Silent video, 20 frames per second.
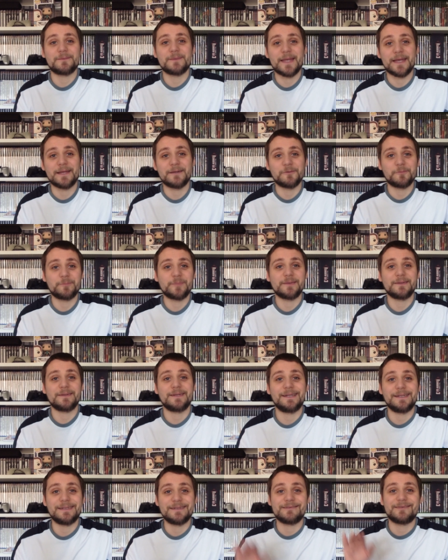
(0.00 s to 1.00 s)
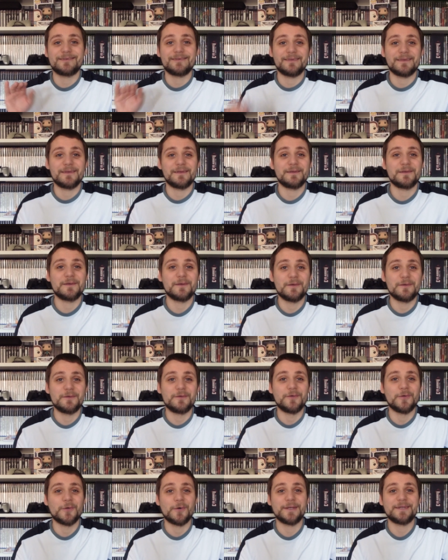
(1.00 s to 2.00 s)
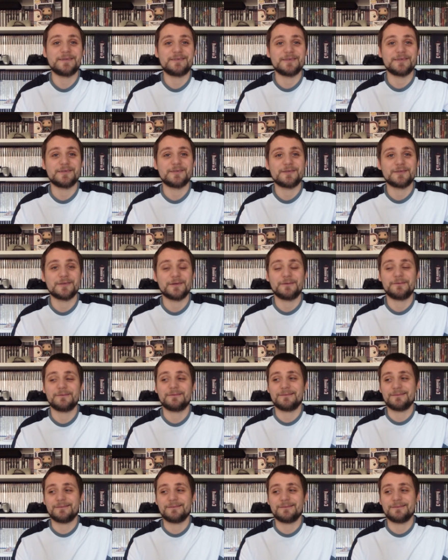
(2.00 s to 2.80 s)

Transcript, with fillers: we're getting up nearly into the 90s, so